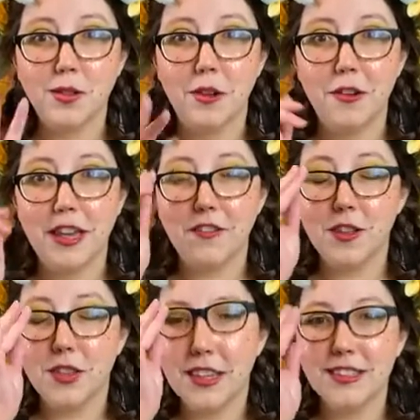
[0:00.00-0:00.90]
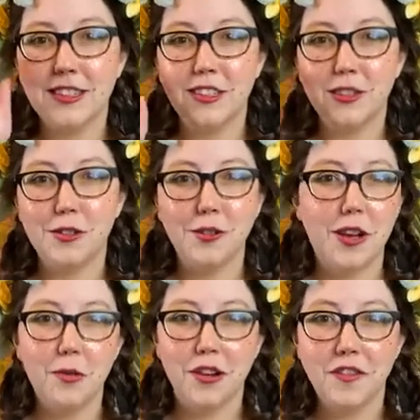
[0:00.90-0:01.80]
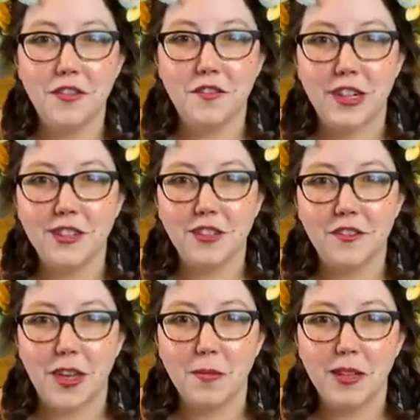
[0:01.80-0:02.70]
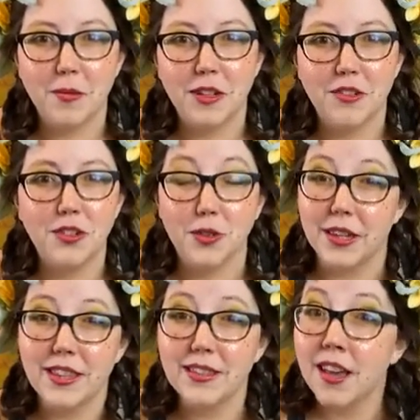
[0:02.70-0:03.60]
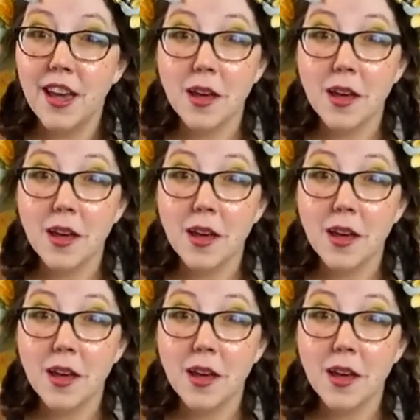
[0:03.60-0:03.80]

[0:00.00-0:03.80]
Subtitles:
so if you think one of your friends or family would enjoy this,